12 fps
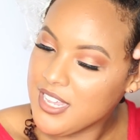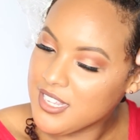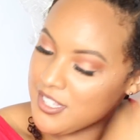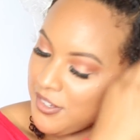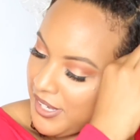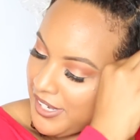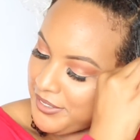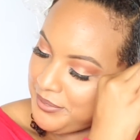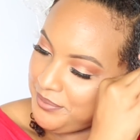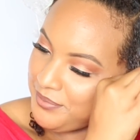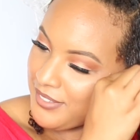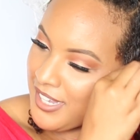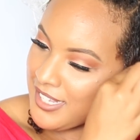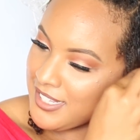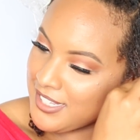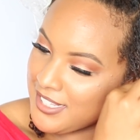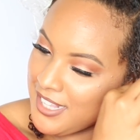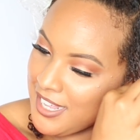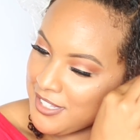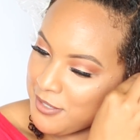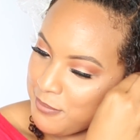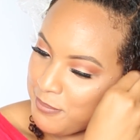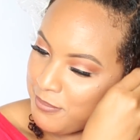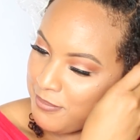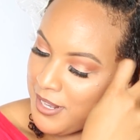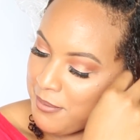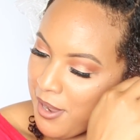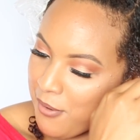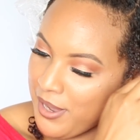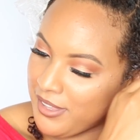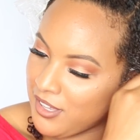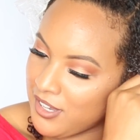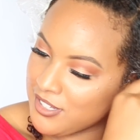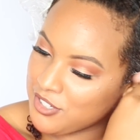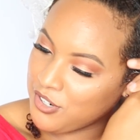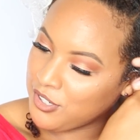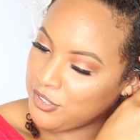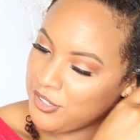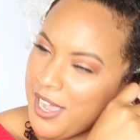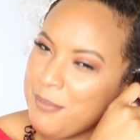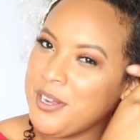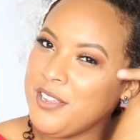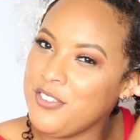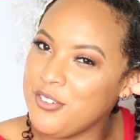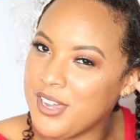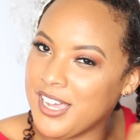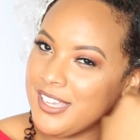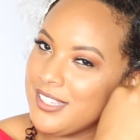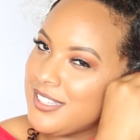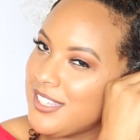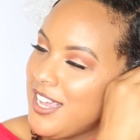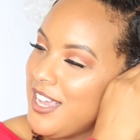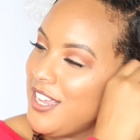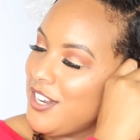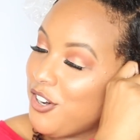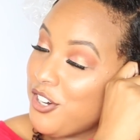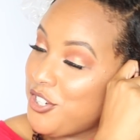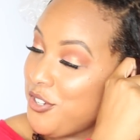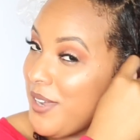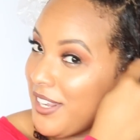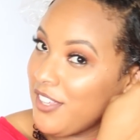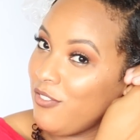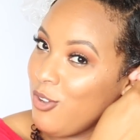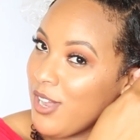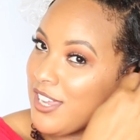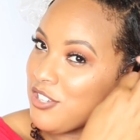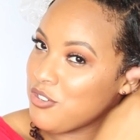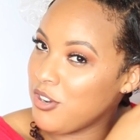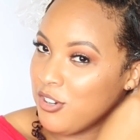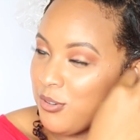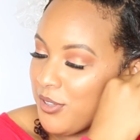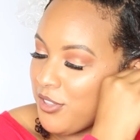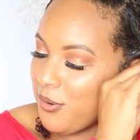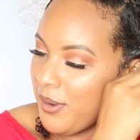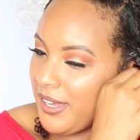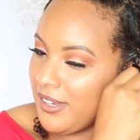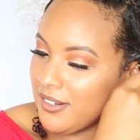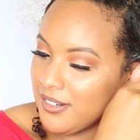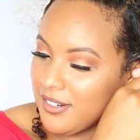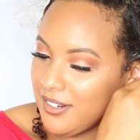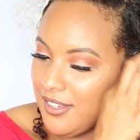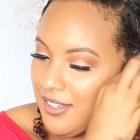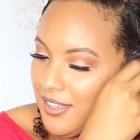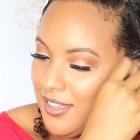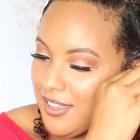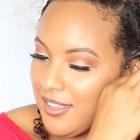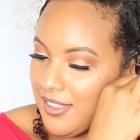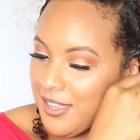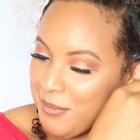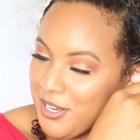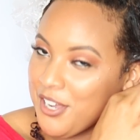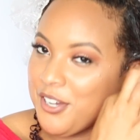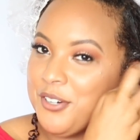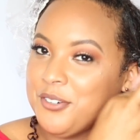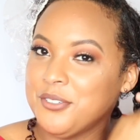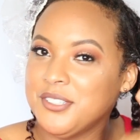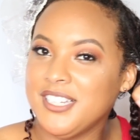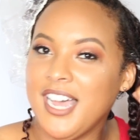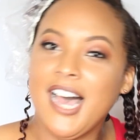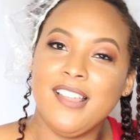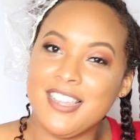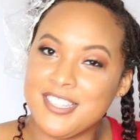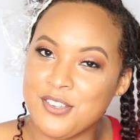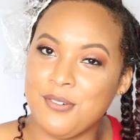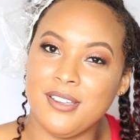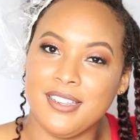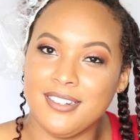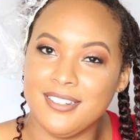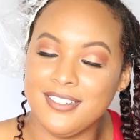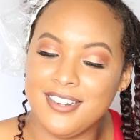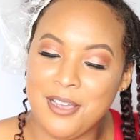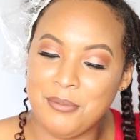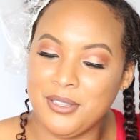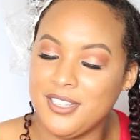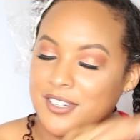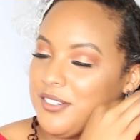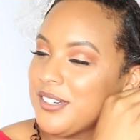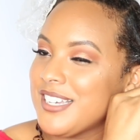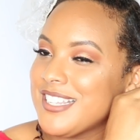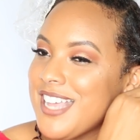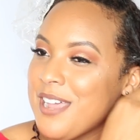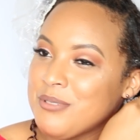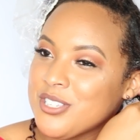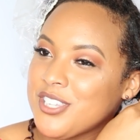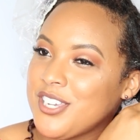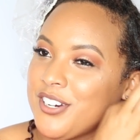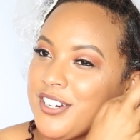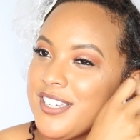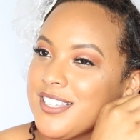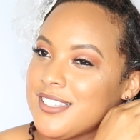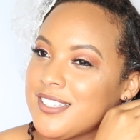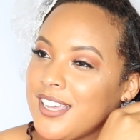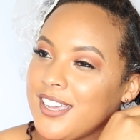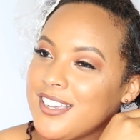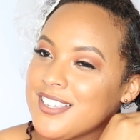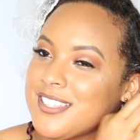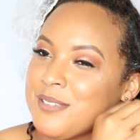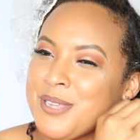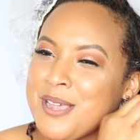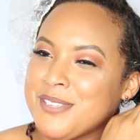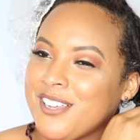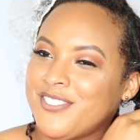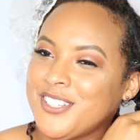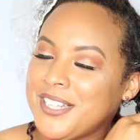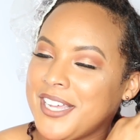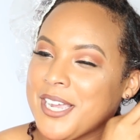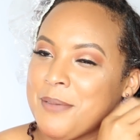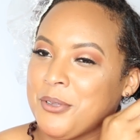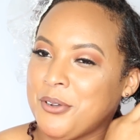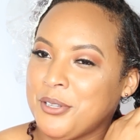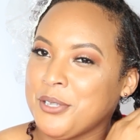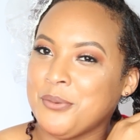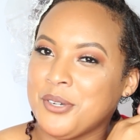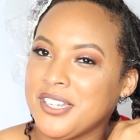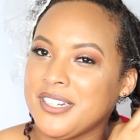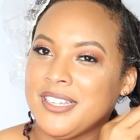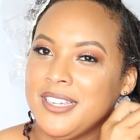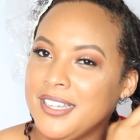So yeah, that's been my weight loss struggle. How many of you guys, or do any of you guys struggle with your weight? Let me know how that's going down below, because I'm just curious, like, because sometimes I feel like I'm the only one